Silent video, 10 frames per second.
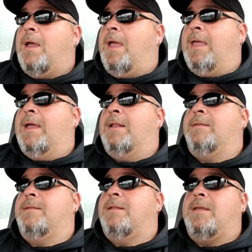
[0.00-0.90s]

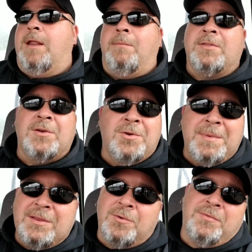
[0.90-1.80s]
And, you know, but they're going to
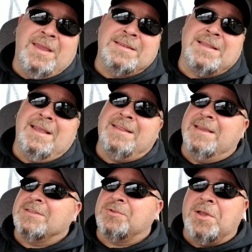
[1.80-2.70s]
be doing things like
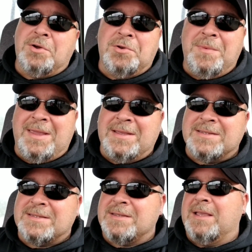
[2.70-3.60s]
this. They're not going to be
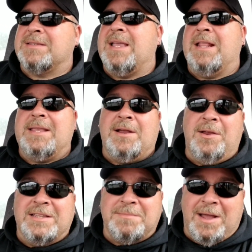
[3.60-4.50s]
as
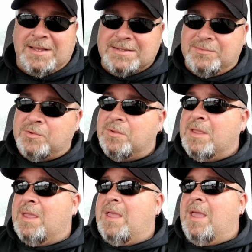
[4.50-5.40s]
sanitary as possible.
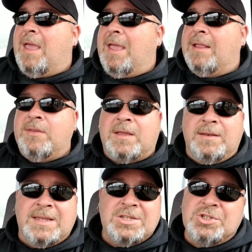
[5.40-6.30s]
And the
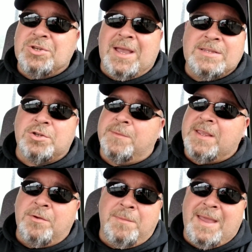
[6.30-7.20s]
conditions you guys are going to
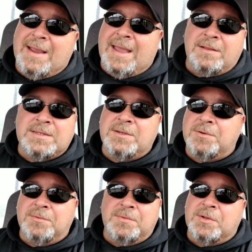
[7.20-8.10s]
be coming back out
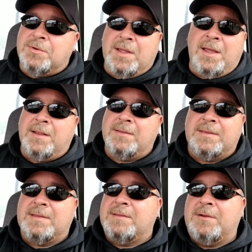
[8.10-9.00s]
to, they're not
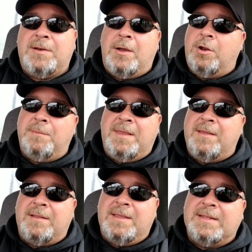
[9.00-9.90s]
going to be
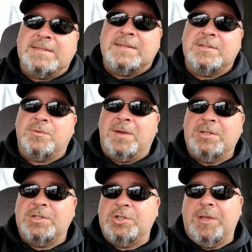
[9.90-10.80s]
the cleanest
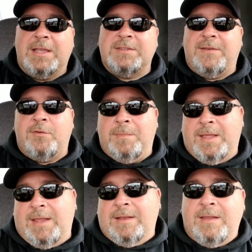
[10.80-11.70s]
situations you guys have ever
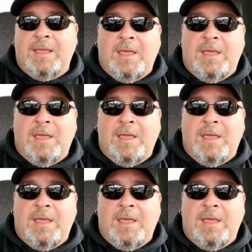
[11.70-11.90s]
been in.